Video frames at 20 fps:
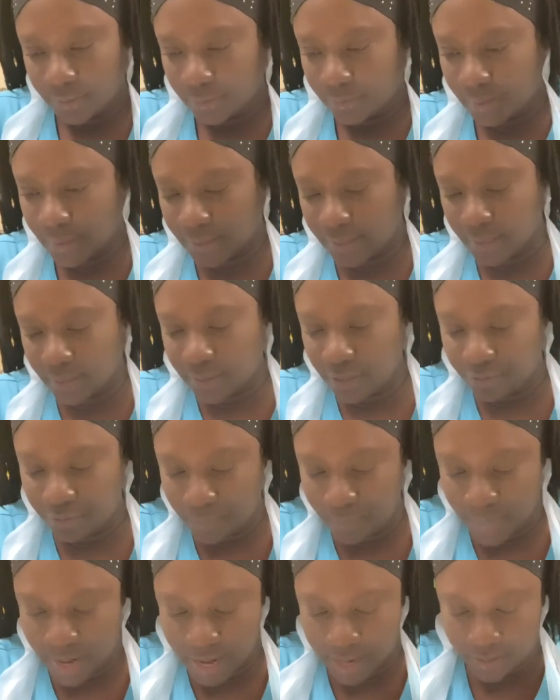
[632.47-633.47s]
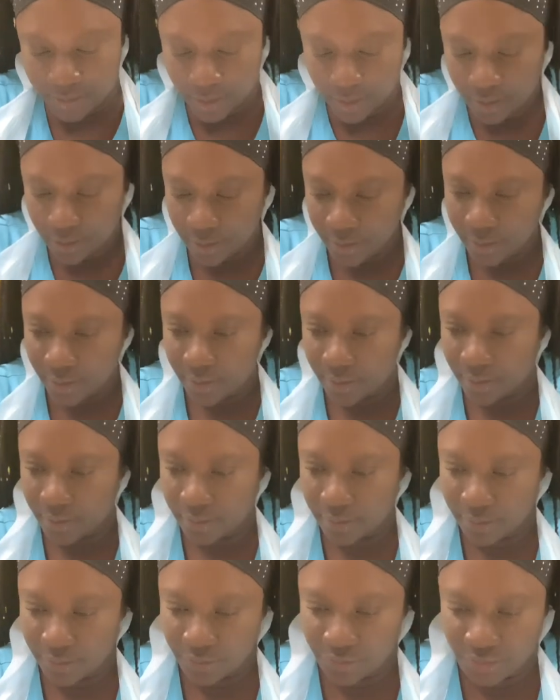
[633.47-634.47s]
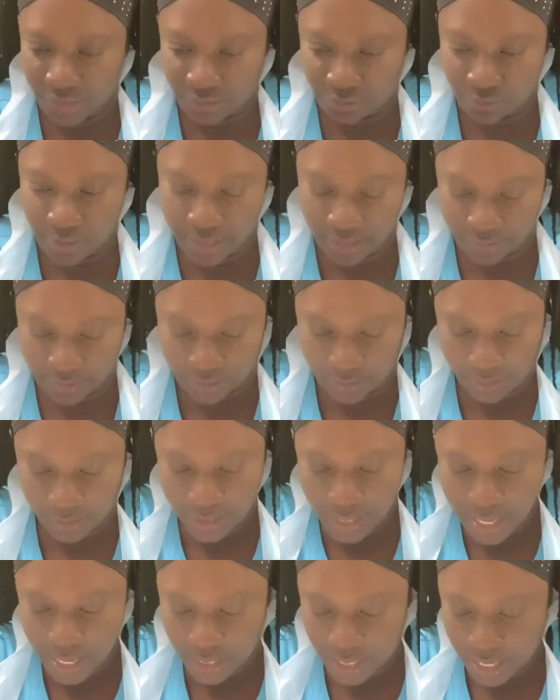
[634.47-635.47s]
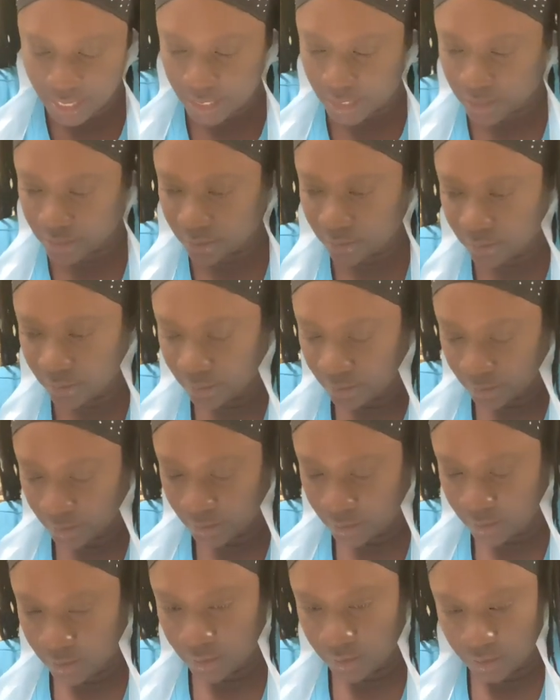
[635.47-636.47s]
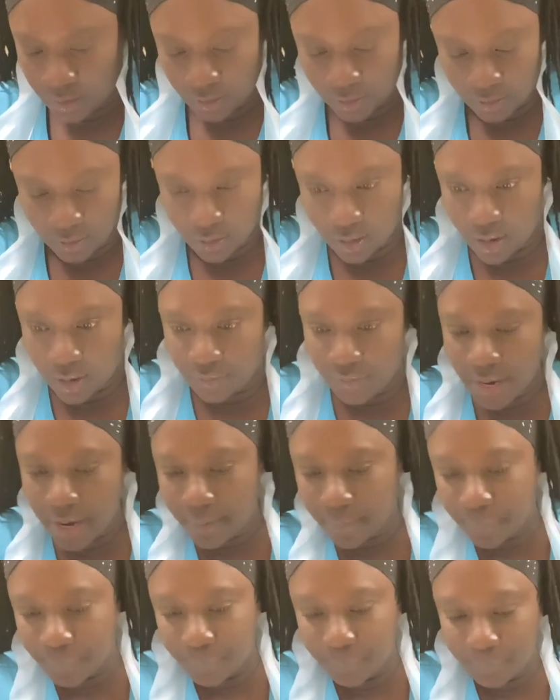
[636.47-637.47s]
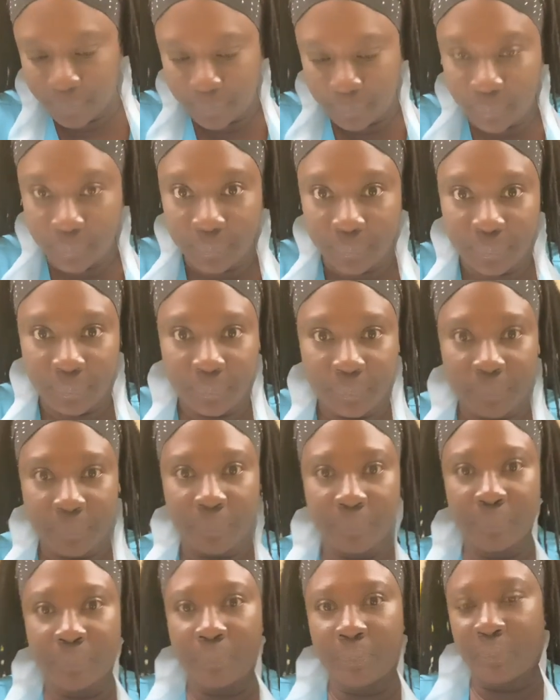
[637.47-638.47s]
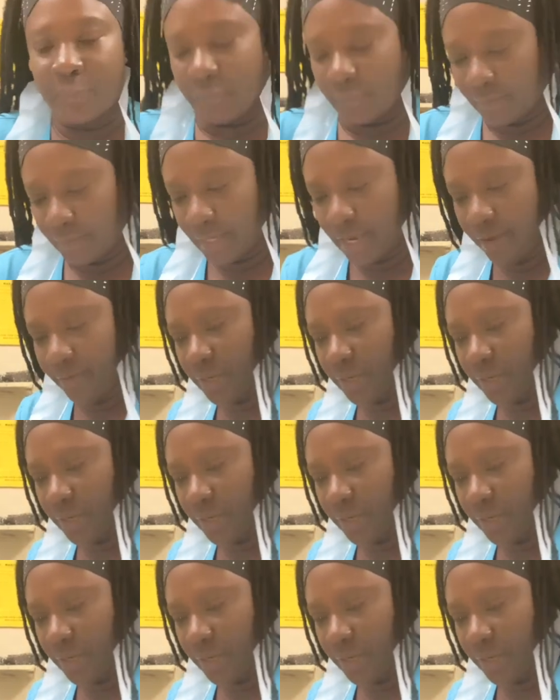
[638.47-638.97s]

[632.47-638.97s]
this is the remainder. Just got it to clean in. All right. There we